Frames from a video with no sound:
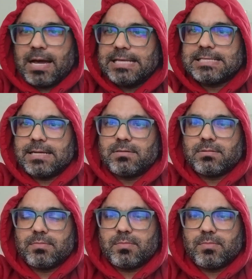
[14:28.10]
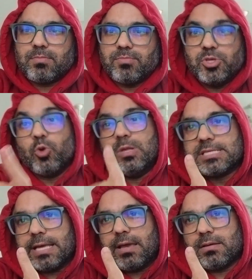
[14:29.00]
I said. You
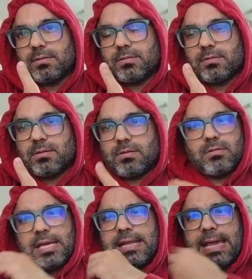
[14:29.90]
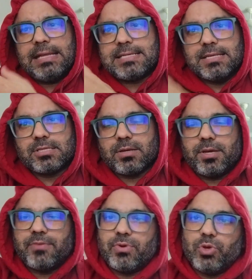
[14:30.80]
will say. In any
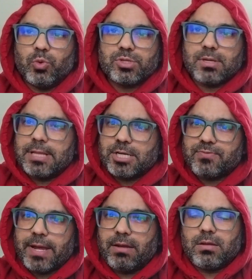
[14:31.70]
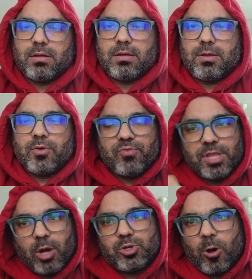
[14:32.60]
tense, if you use, that's fine.
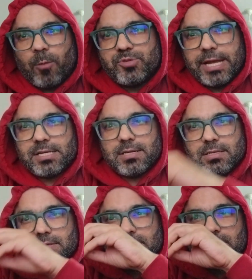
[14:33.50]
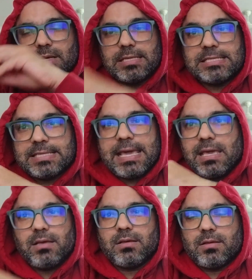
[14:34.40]
Without object,
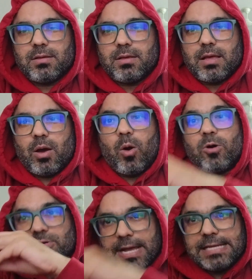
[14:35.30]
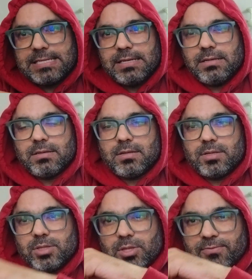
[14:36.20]
saying or writing,
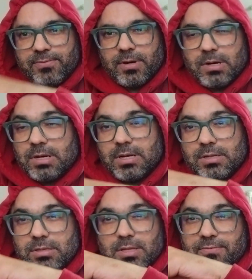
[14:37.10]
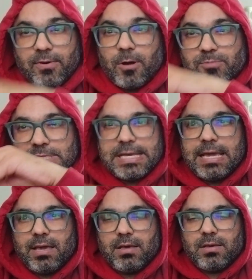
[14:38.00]
the verb
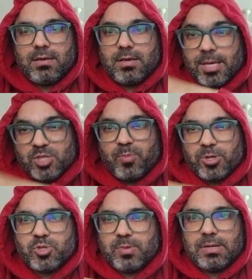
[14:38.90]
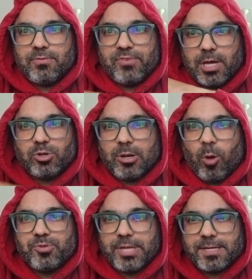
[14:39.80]
say is possible without an
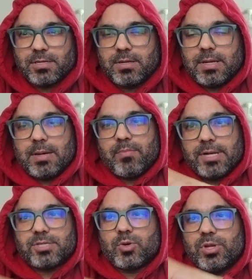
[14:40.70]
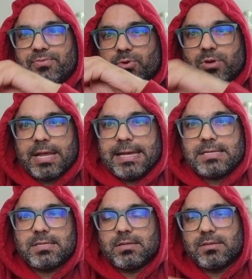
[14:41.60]
object. But if you
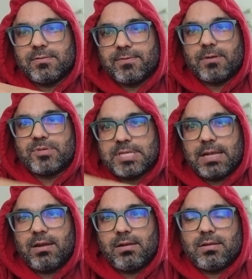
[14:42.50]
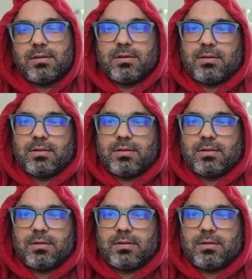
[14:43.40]
write the verb tell,